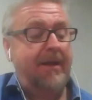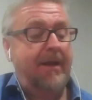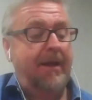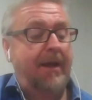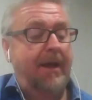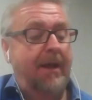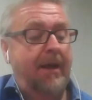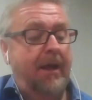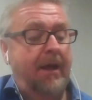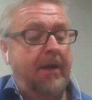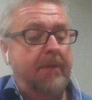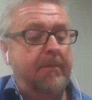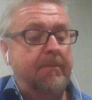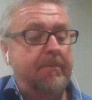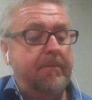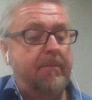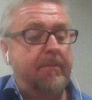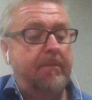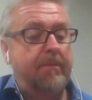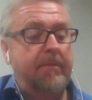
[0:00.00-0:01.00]

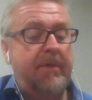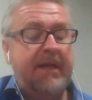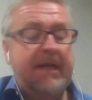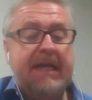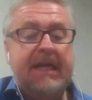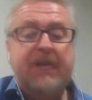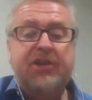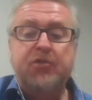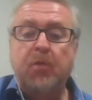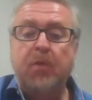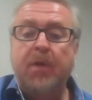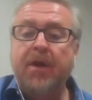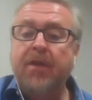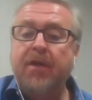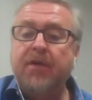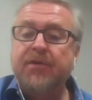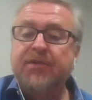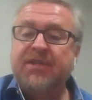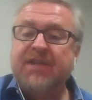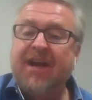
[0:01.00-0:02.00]
But each one of
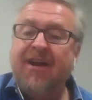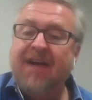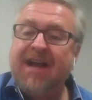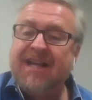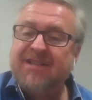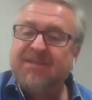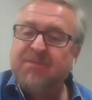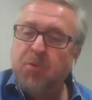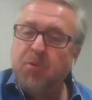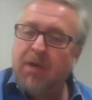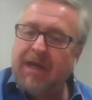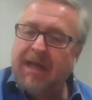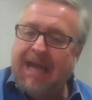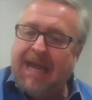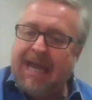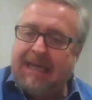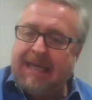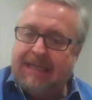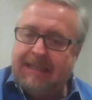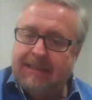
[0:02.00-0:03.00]
those now has more
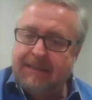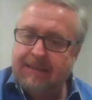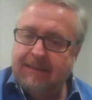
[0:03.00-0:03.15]
gain.